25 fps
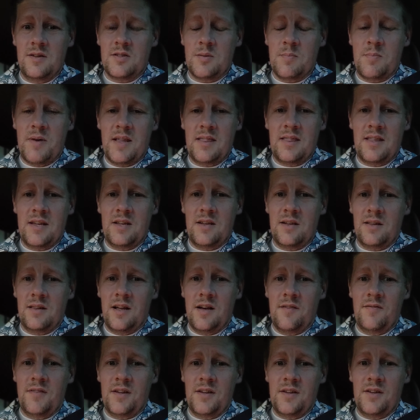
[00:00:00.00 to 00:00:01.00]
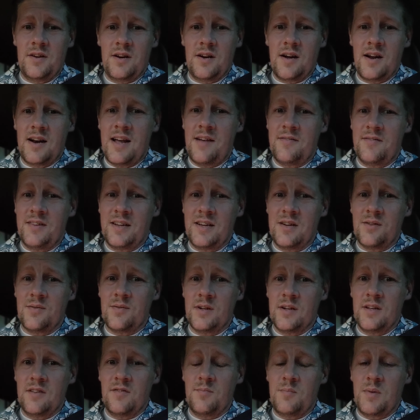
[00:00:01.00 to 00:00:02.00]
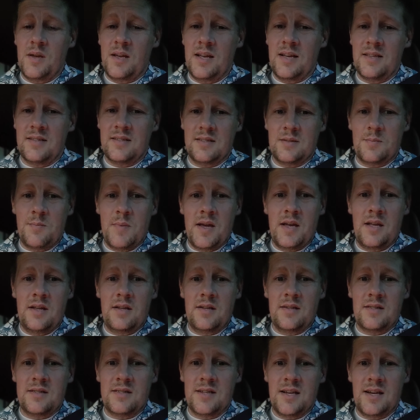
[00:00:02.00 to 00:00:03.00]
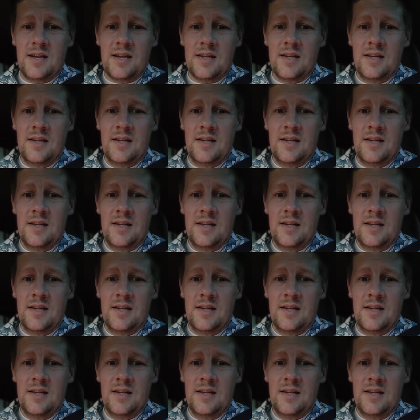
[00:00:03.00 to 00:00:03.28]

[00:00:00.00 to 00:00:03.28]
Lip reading: pet that you love that you're going to have to get rid of because it's making you sick.